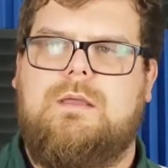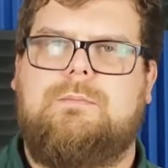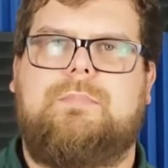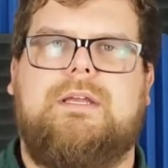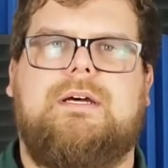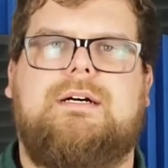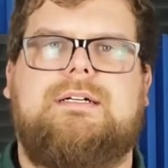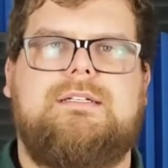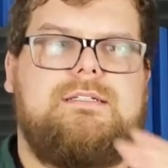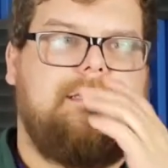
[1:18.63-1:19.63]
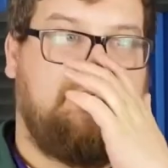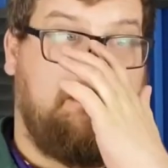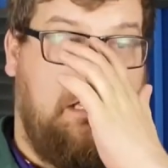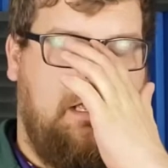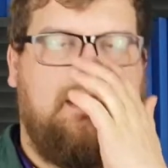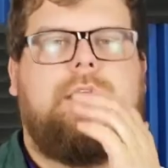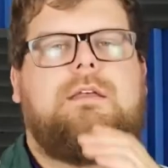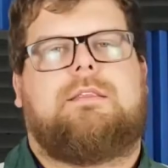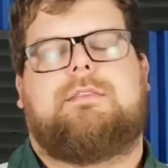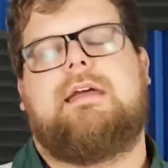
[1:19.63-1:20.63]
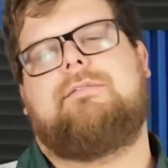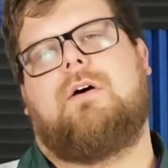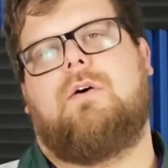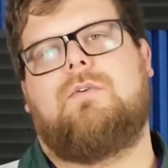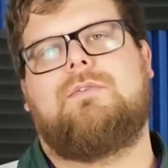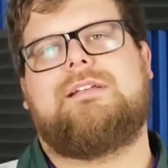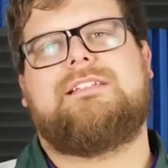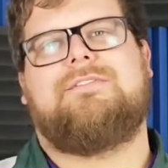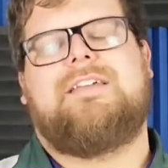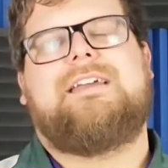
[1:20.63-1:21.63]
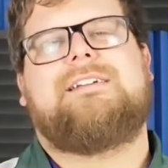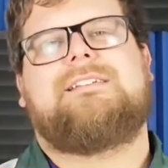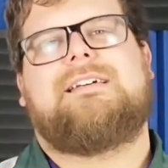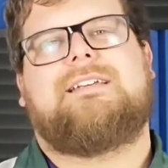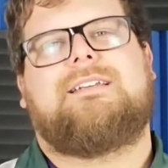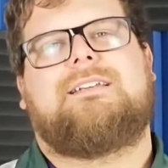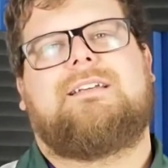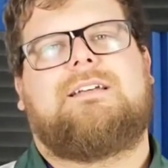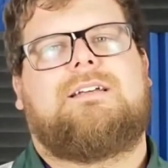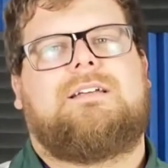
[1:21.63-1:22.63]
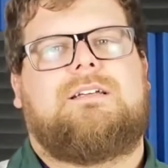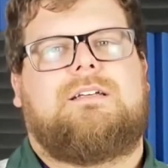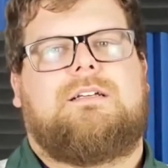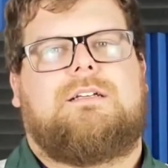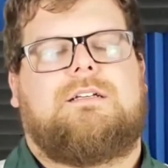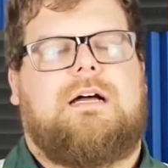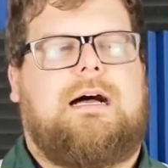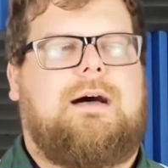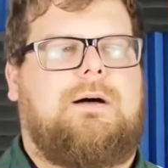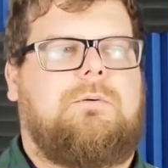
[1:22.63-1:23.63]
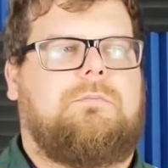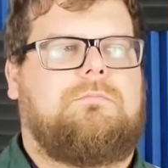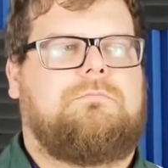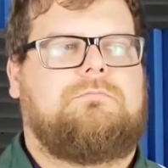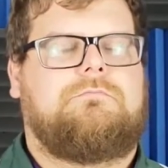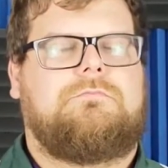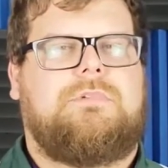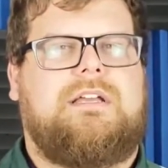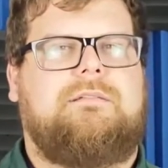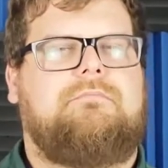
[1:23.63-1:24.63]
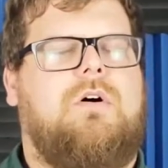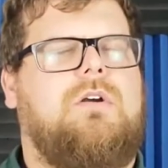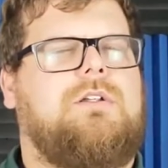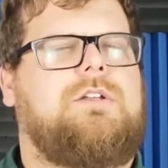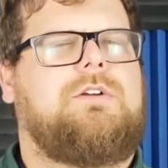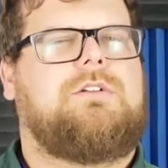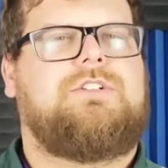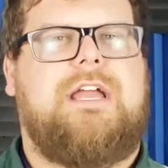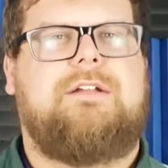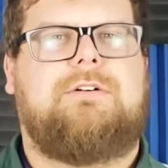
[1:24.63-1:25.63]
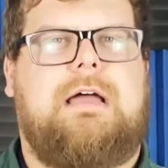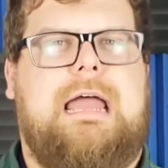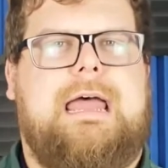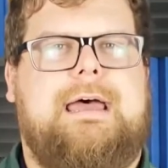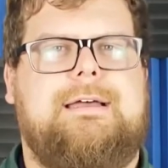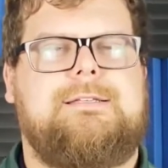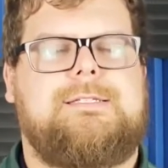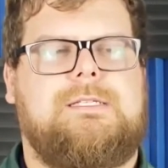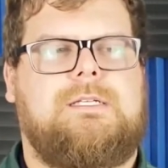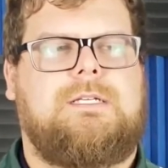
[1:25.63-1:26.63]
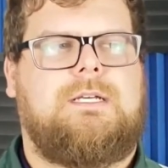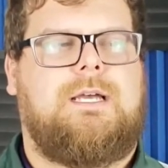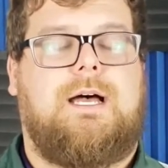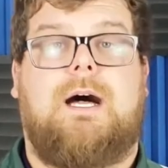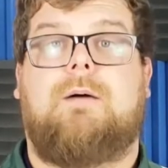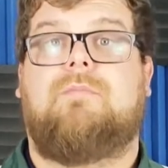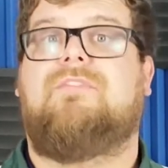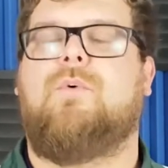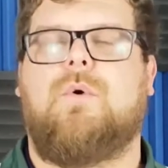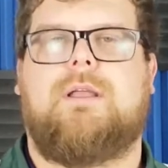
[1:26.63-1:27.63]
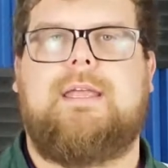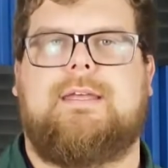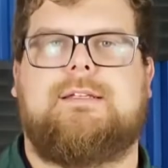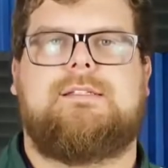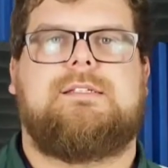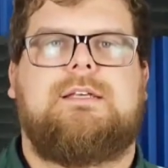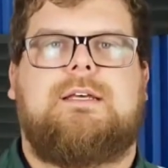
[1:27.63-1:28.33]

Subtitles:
because they have a whole list of things that can mark your channel as for kids.